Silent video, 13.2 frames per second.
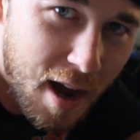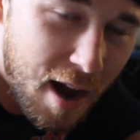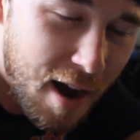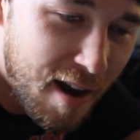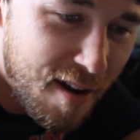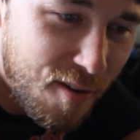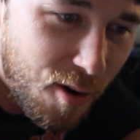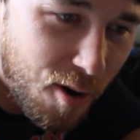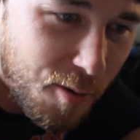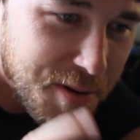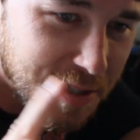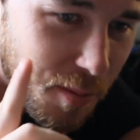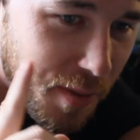I
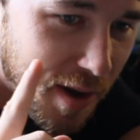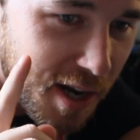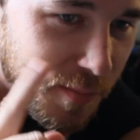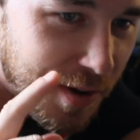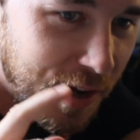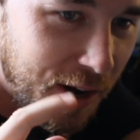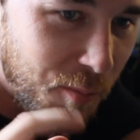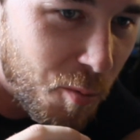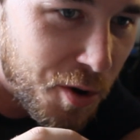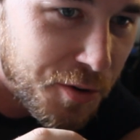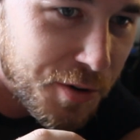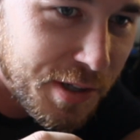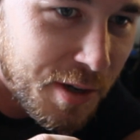always in the back of my head I'm
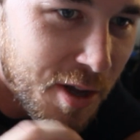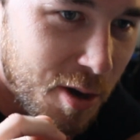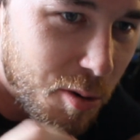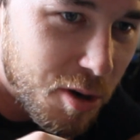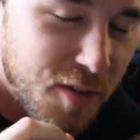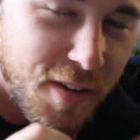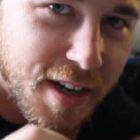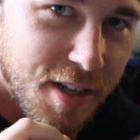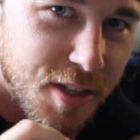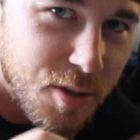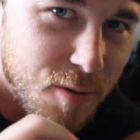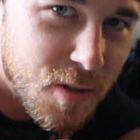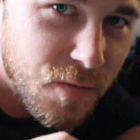wondering, what if I get a
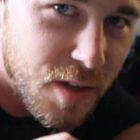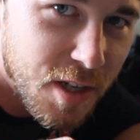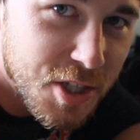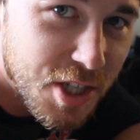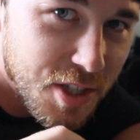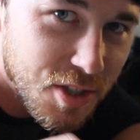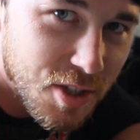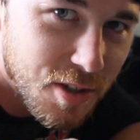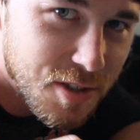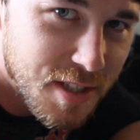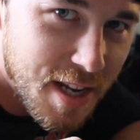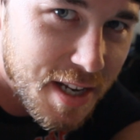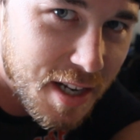huge fish and it
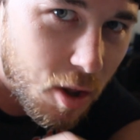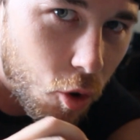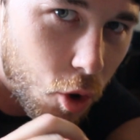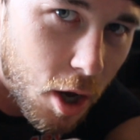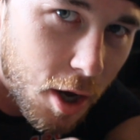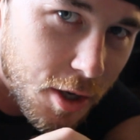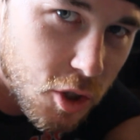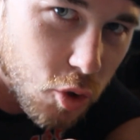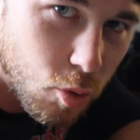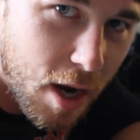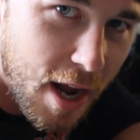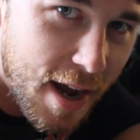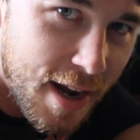starts taking a lot of
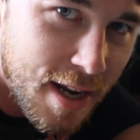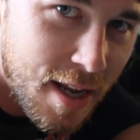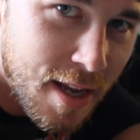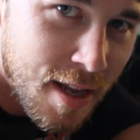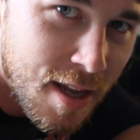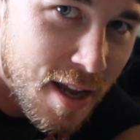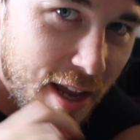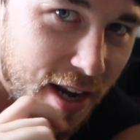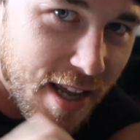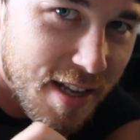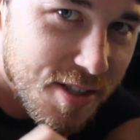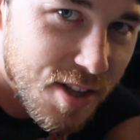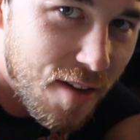drag and
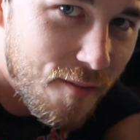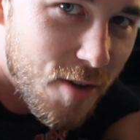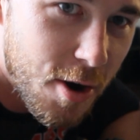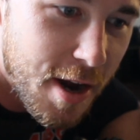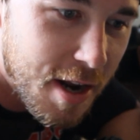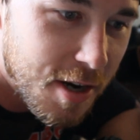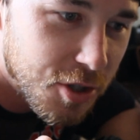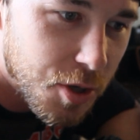it gets to that very end and